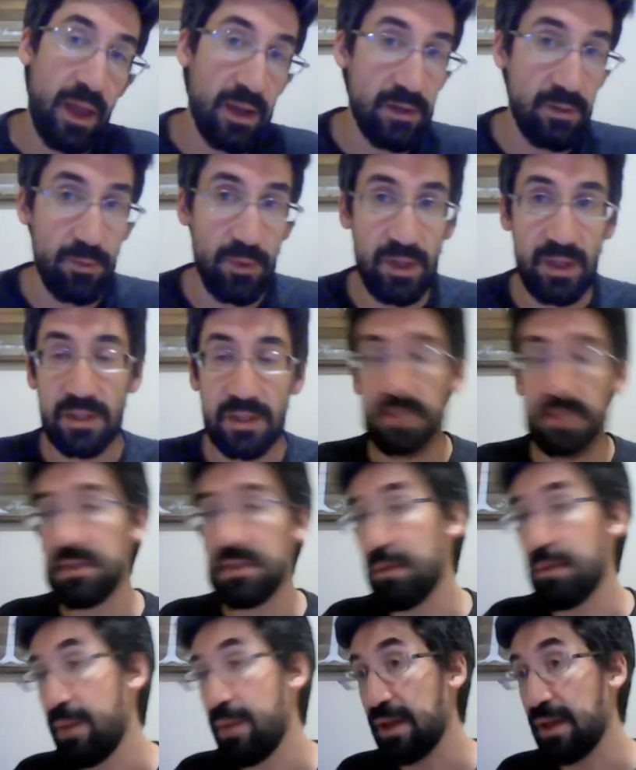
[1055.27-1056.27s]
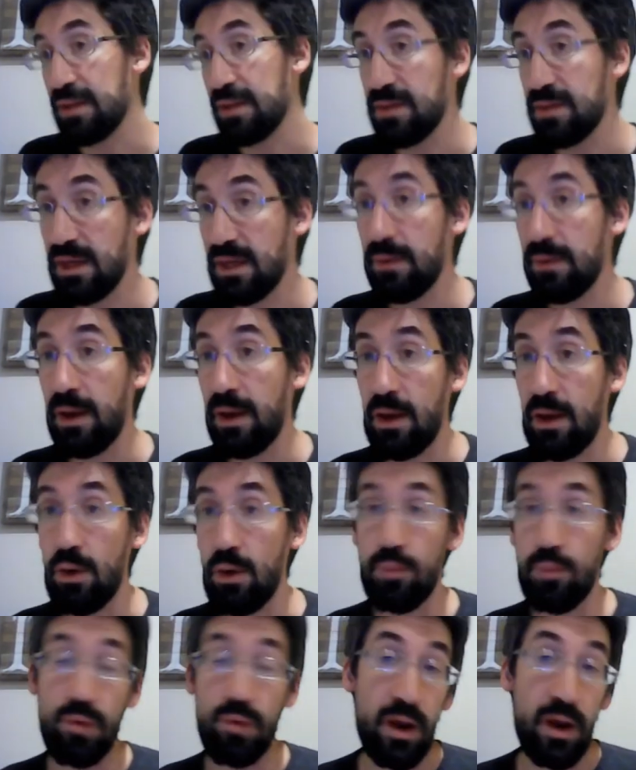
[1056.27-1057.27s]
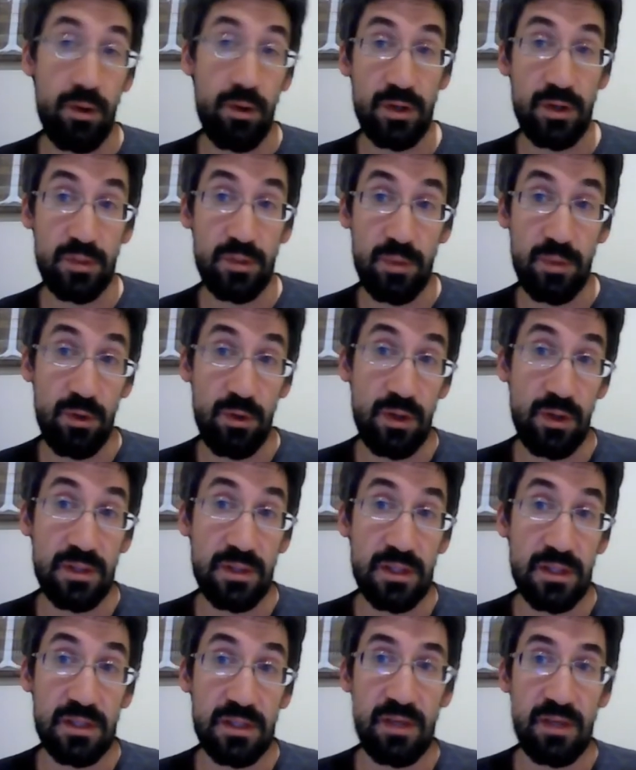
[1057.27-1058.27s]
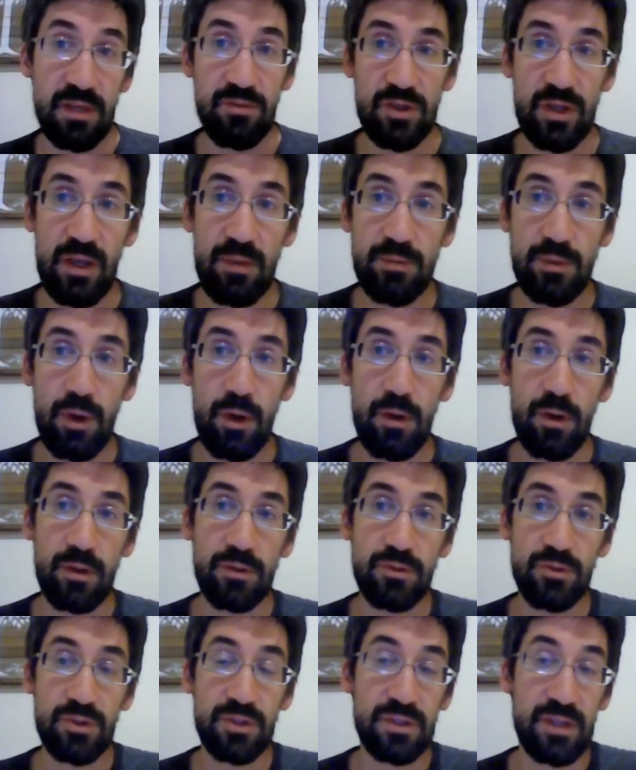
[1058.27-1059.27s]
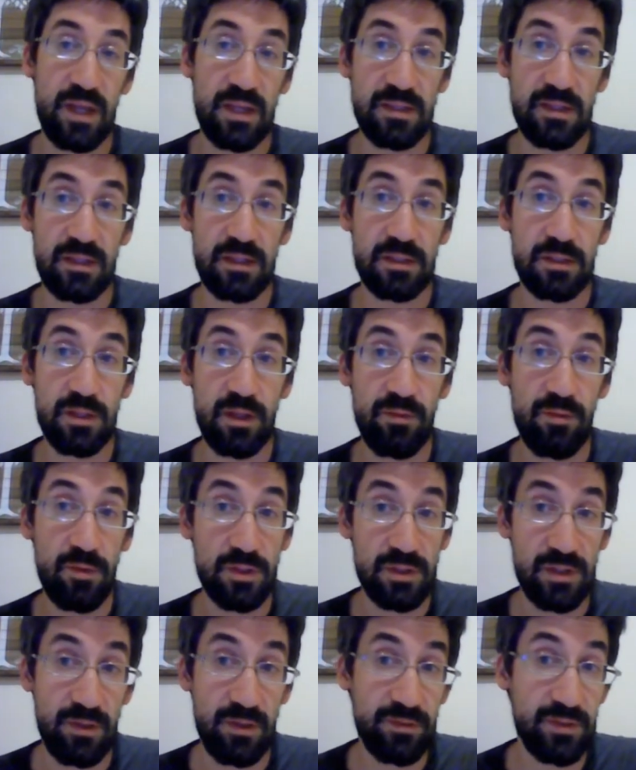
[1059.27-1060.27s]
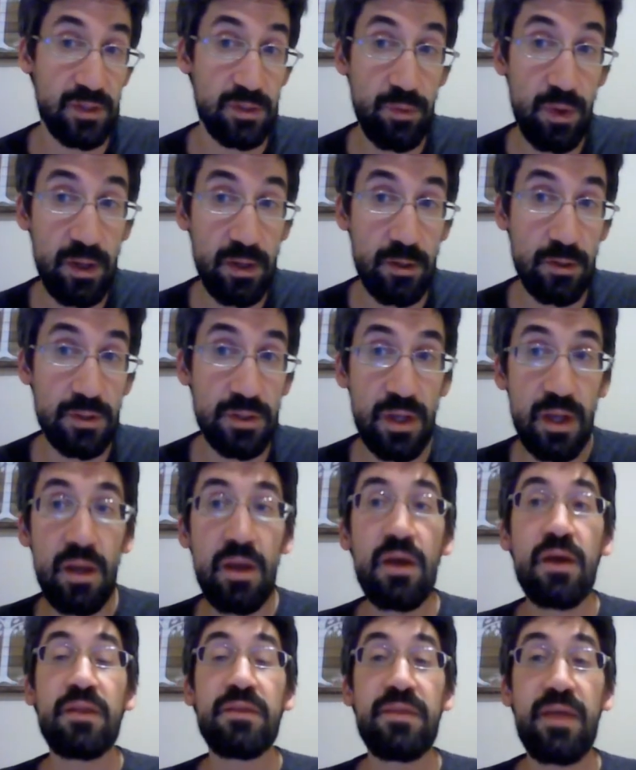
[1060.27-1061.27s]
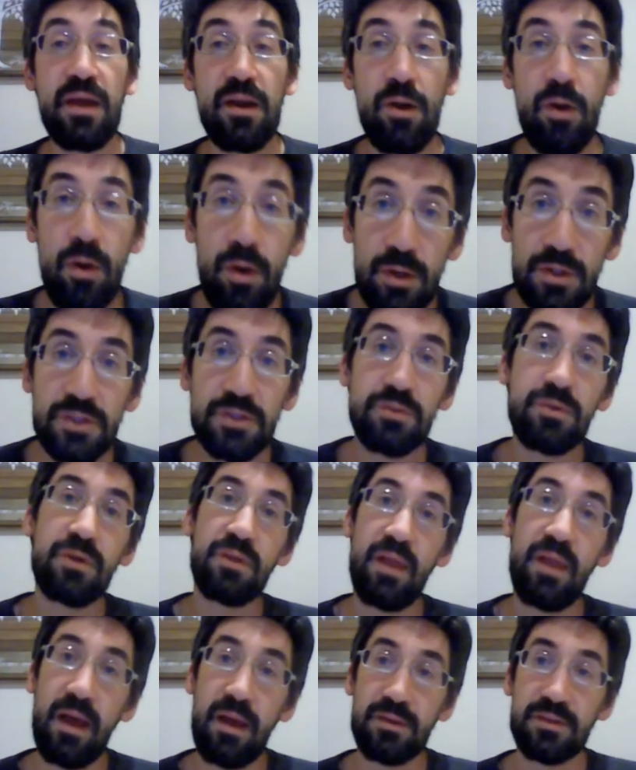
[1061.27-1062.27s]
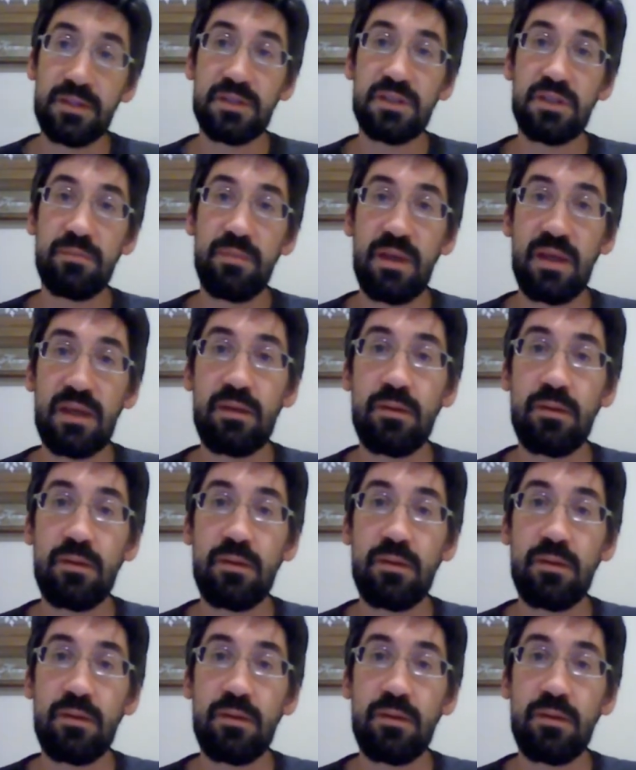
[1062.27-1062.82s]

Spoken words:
and we can step back and think about how our prior experiences have shaped our understandings of ourselves as writers, that also allows us to make